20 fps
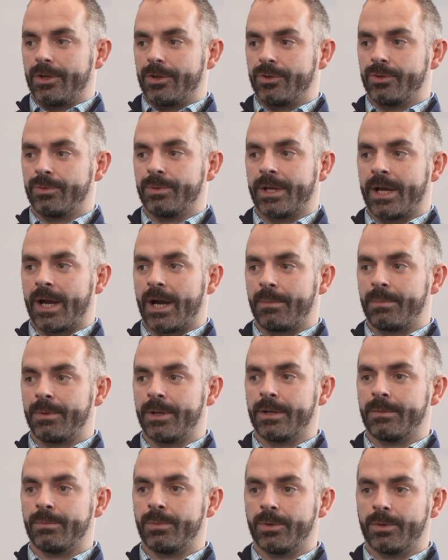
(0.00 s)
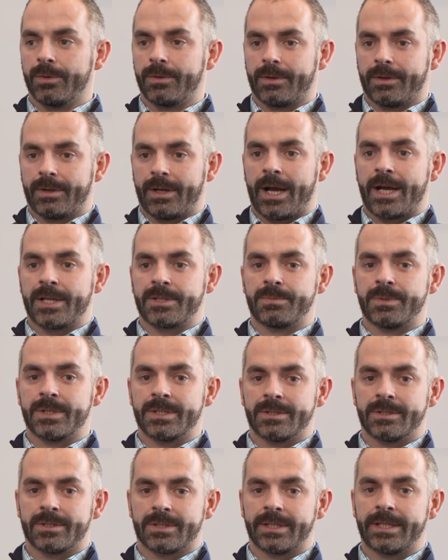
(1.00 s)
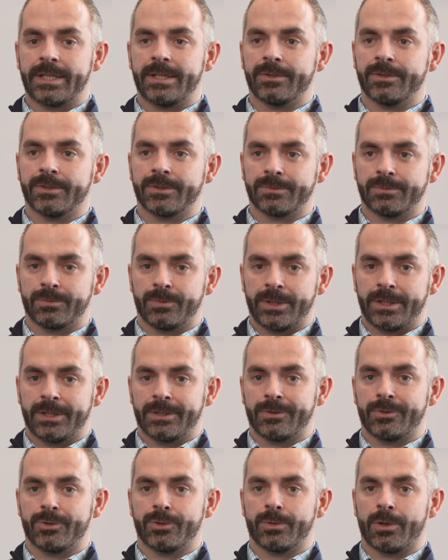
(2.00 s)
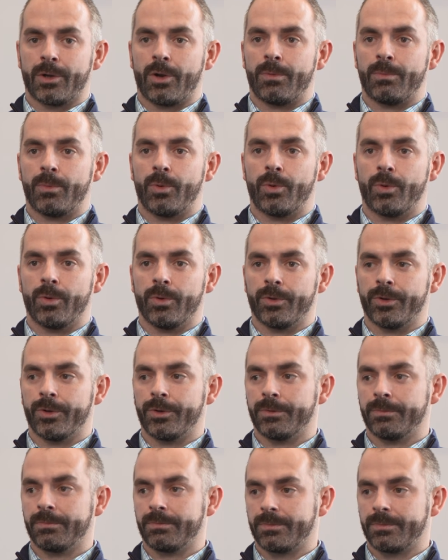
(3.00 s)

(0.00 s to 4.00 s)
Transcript: doing our bit, but as business leaders we can do a lot more than